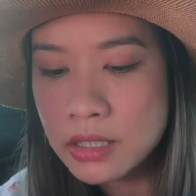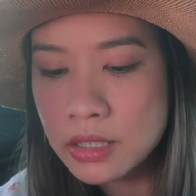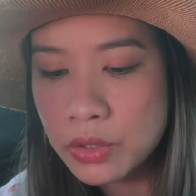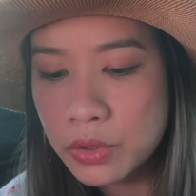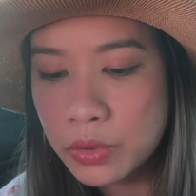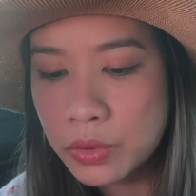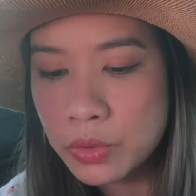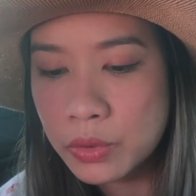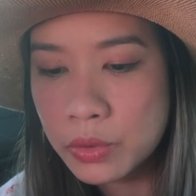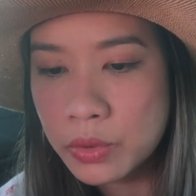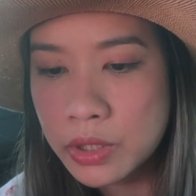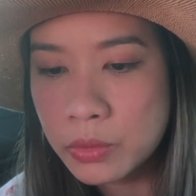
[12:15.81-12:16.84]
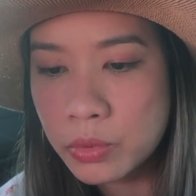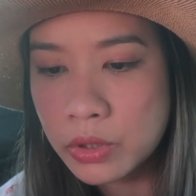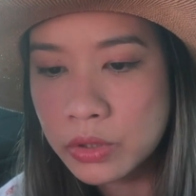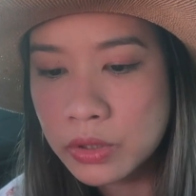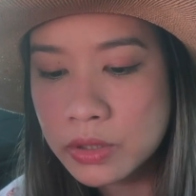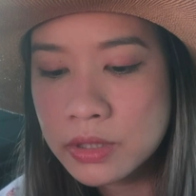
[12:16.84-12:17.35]
So it will
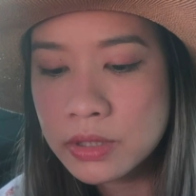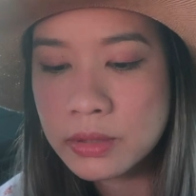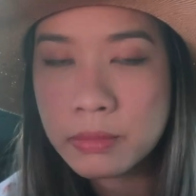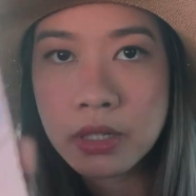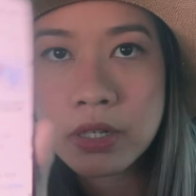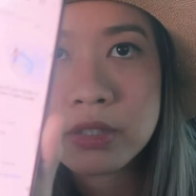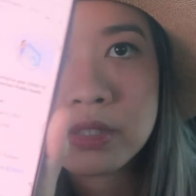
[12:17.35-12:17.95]
look similar